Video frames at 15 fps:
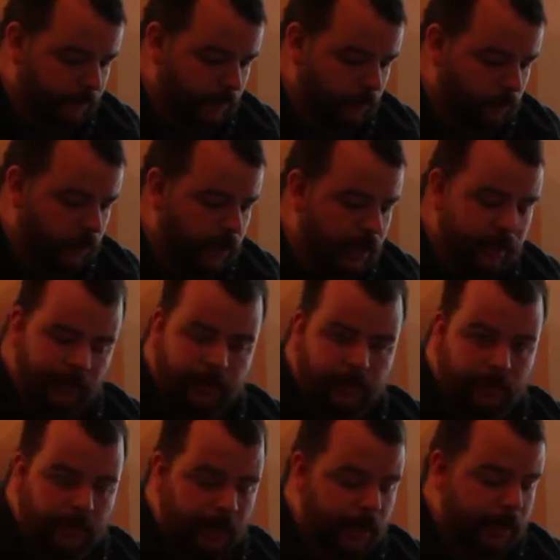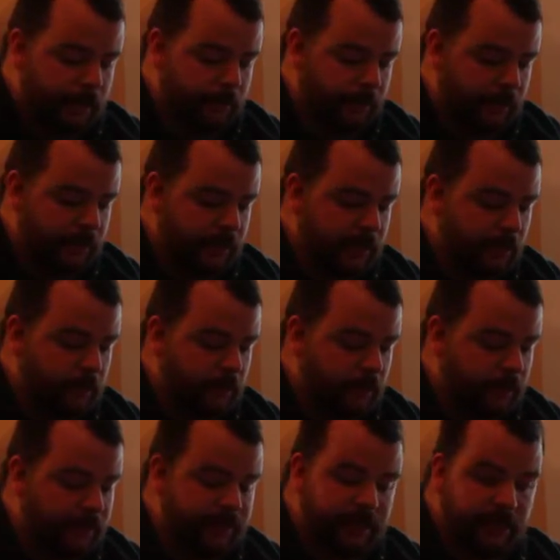work on it later on, because I wanted
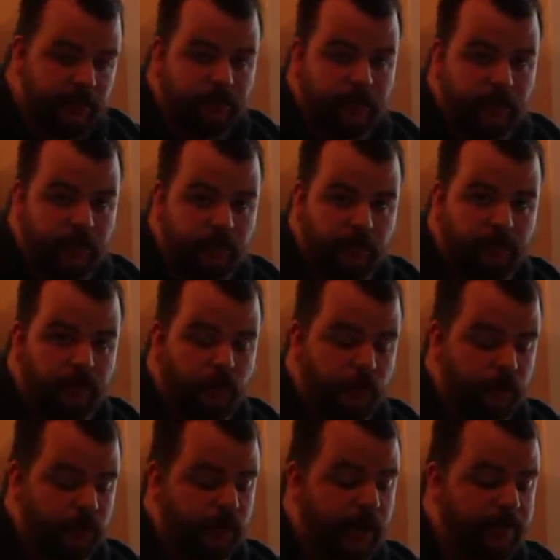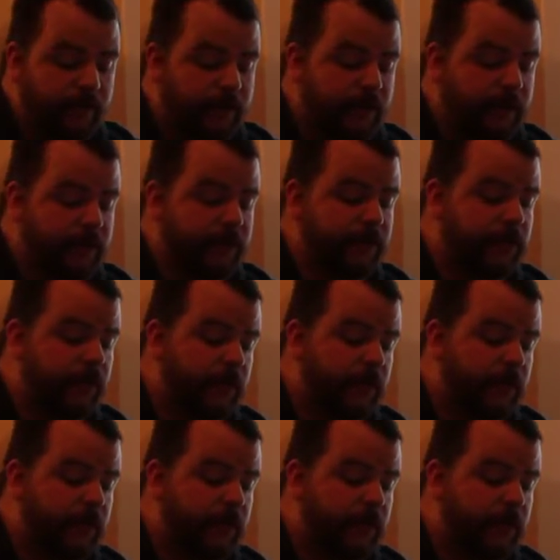to see if I can do 4-wheel drive on this.